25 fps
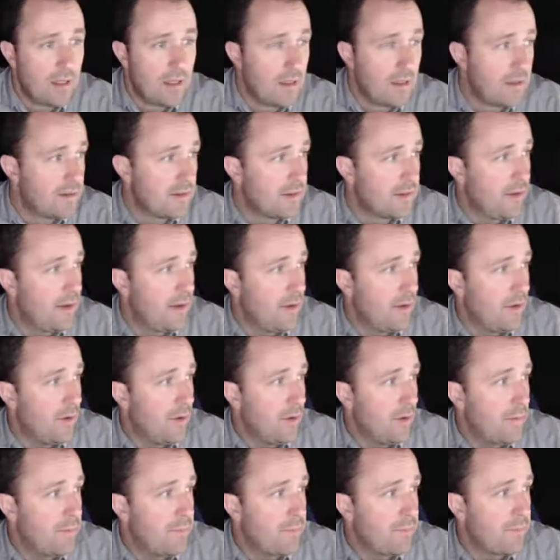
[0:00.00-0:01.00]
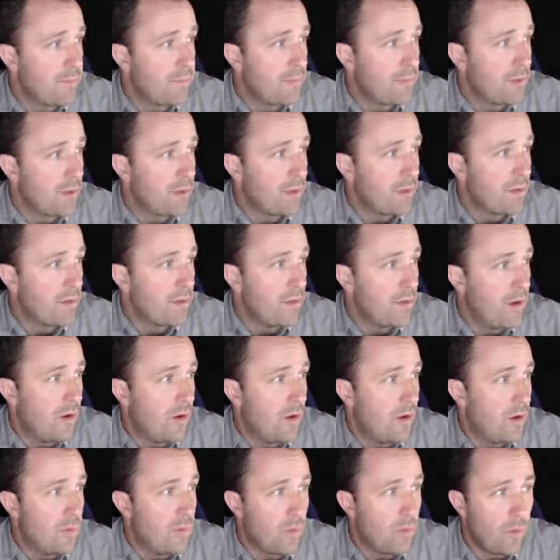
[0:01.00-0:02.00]
let's get into it. So
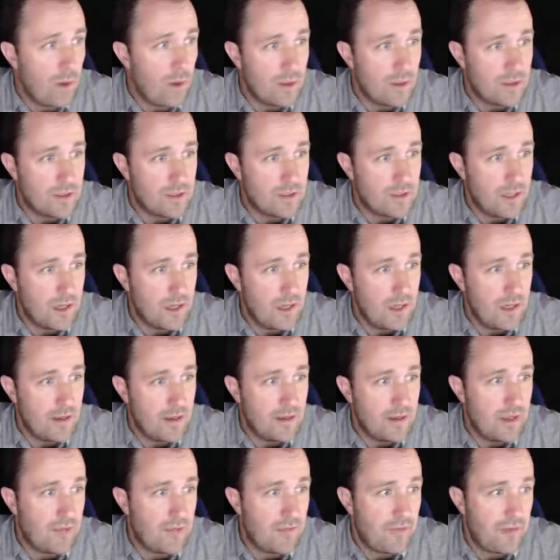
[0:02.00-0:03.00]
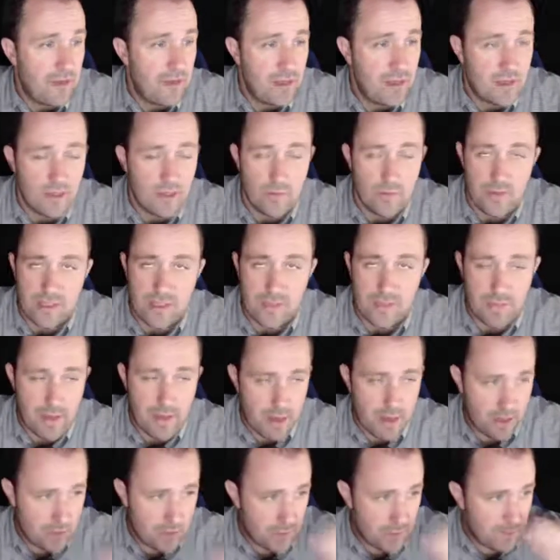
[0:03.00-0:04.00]
number one, just a definition: risk
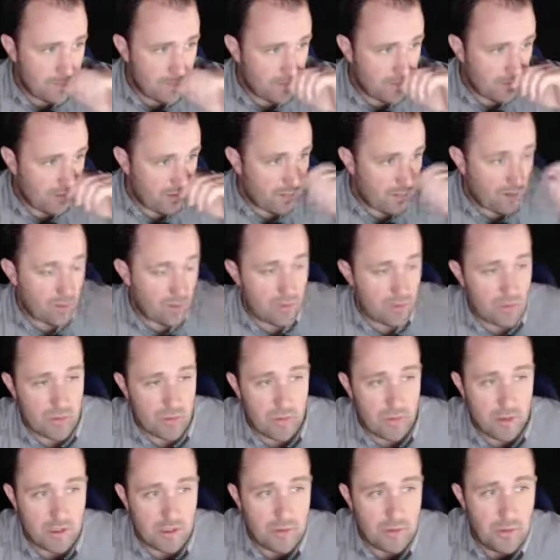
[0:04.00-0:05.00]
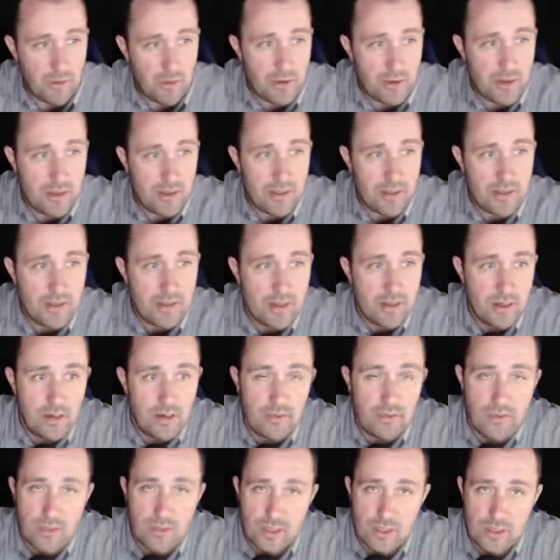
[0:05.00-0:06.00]
management involves the responsibility to
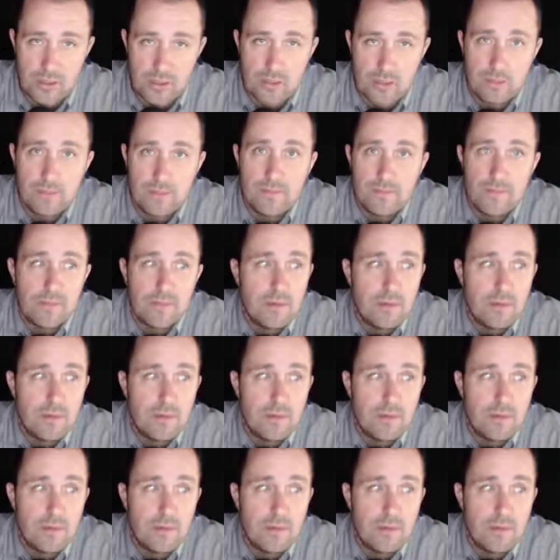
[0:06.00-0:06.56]
consider physical,